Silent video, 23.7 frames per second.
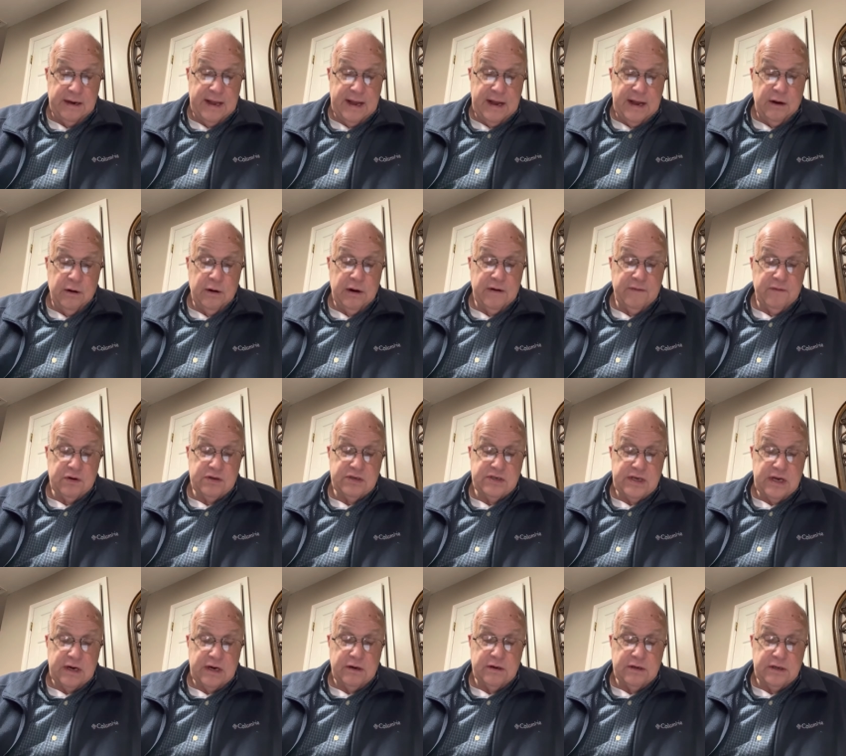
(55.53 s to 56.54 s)
However,
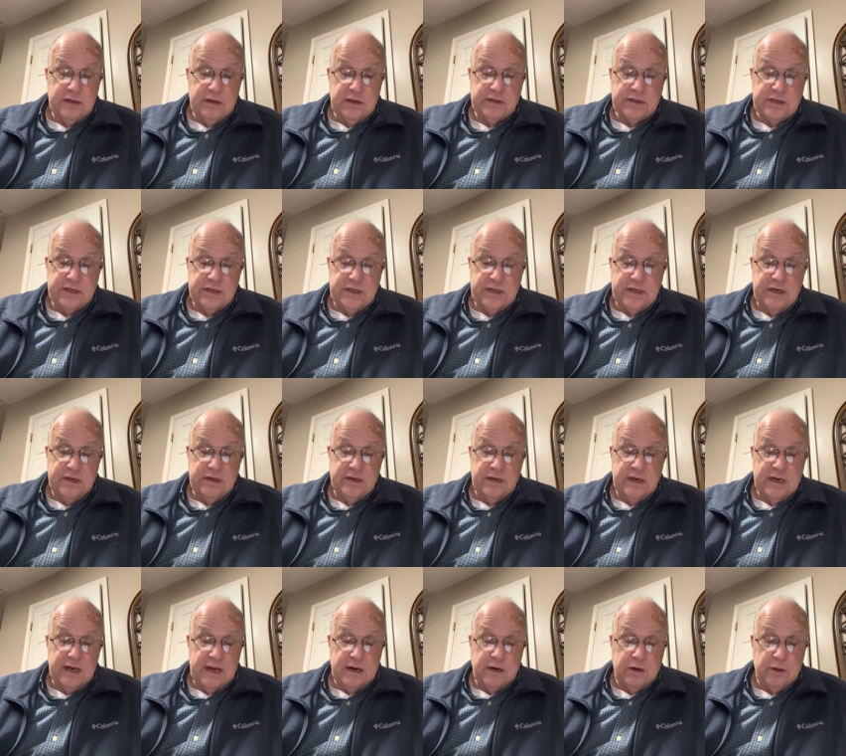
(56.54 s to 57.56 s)
secretaries continued
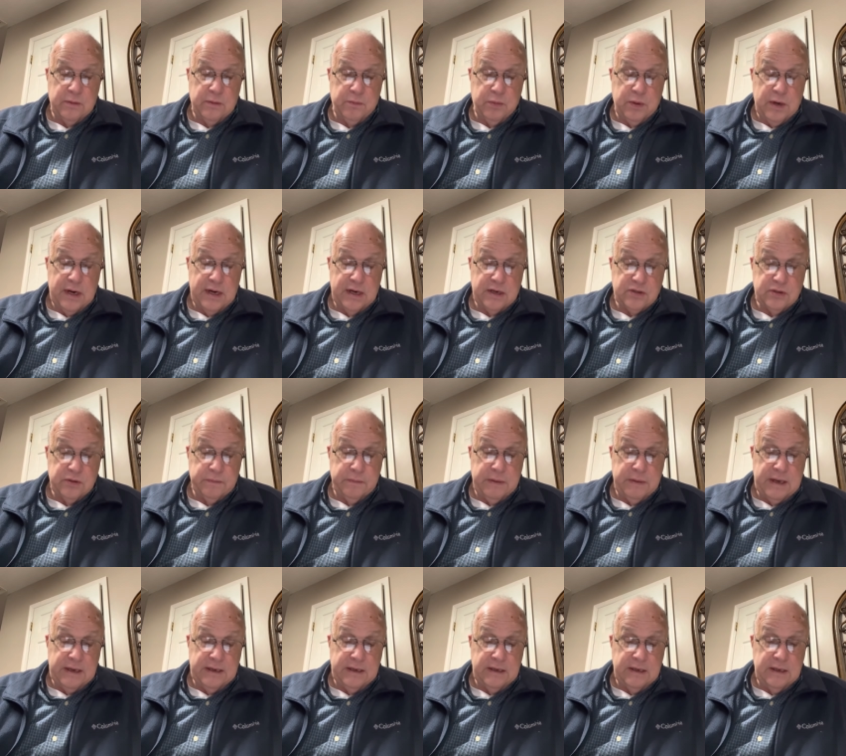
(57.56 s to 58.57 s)
like her products
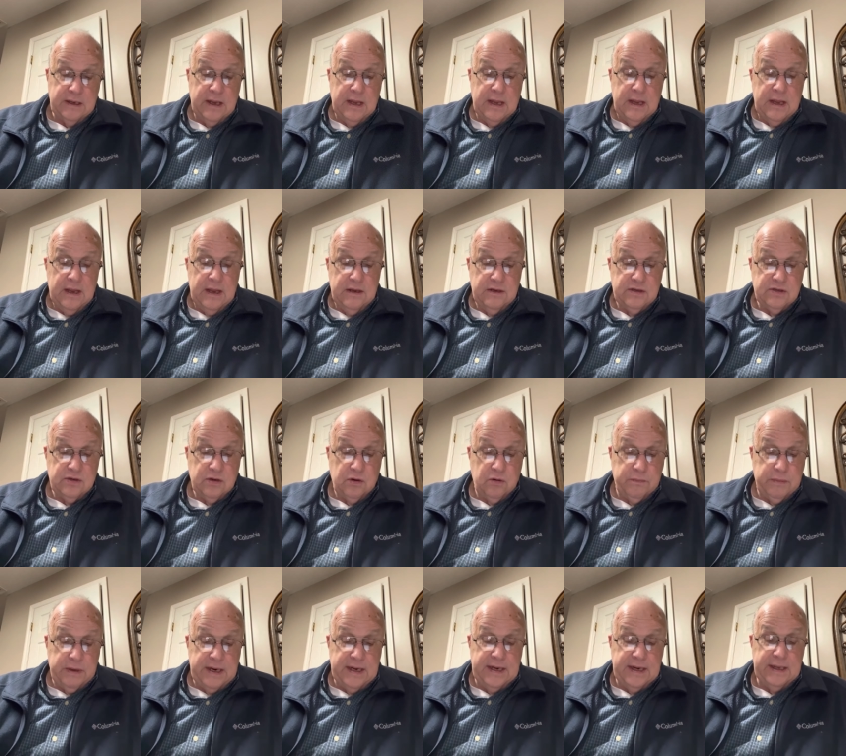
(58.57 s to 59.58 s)
obey so
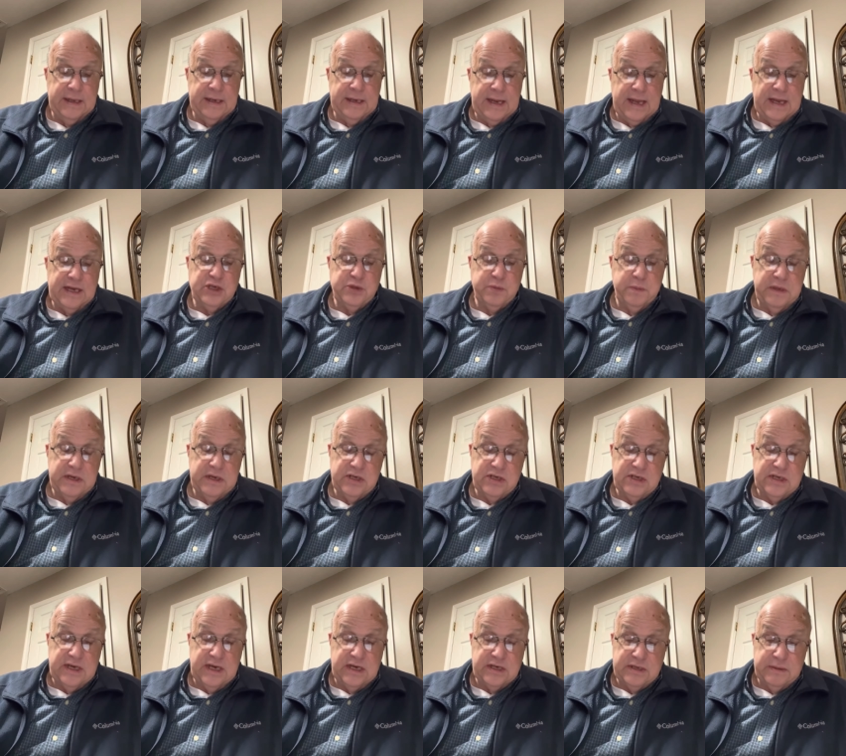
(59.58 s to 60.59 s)
Betty Nesmith's
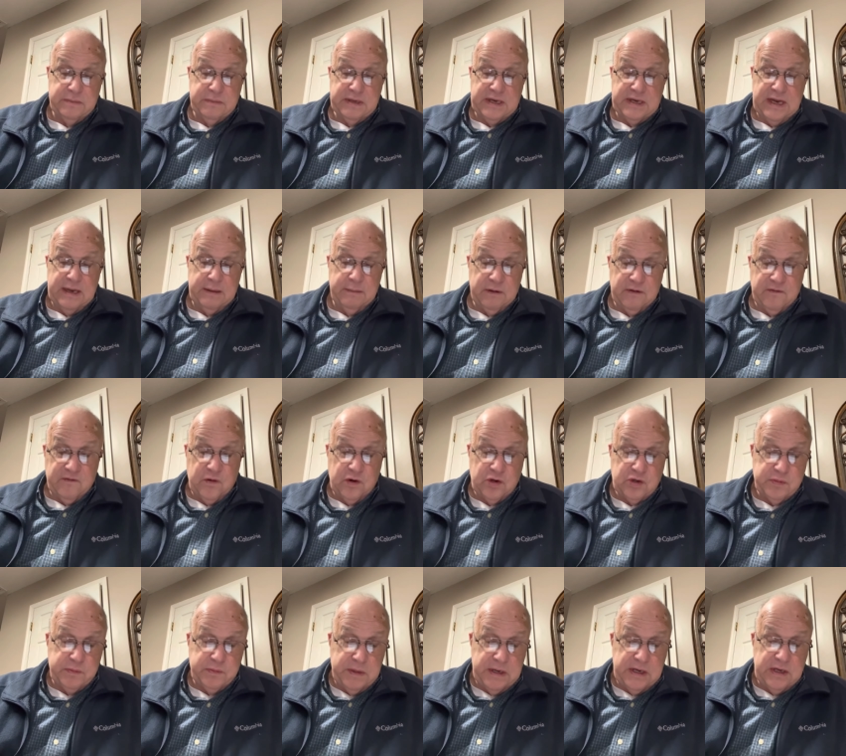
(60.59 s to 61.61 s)
kitchen became her
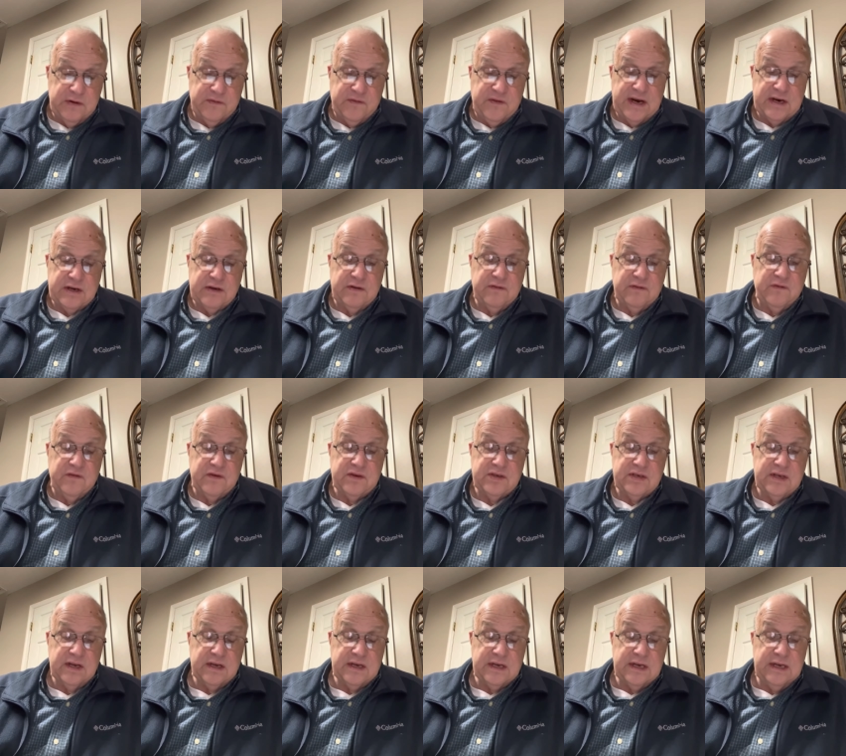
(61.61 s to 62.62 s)
first manufacturing
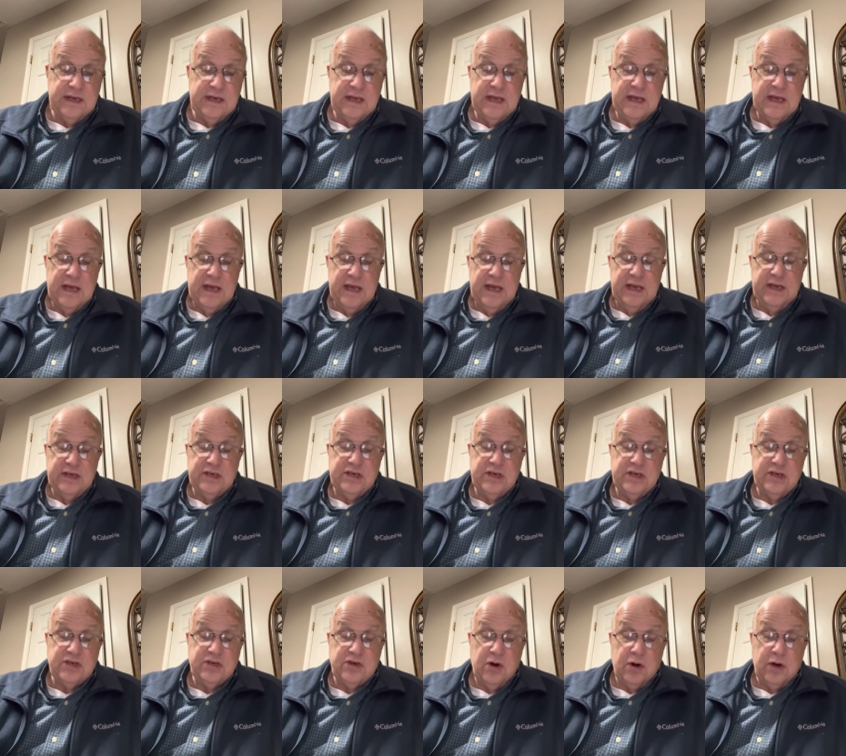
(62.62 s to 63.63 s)
facility, and
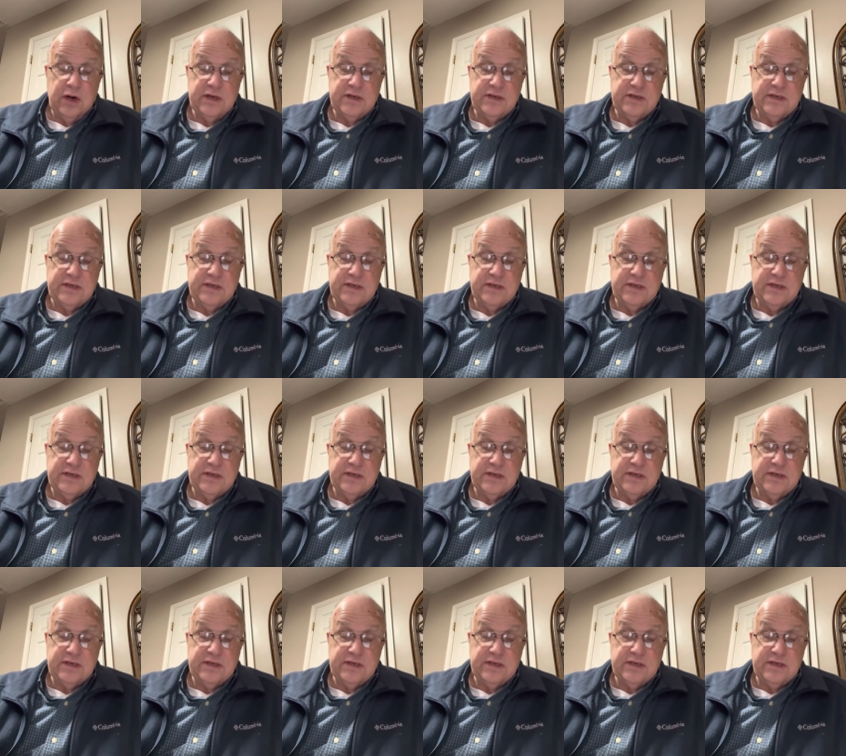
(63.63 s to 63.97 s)
she started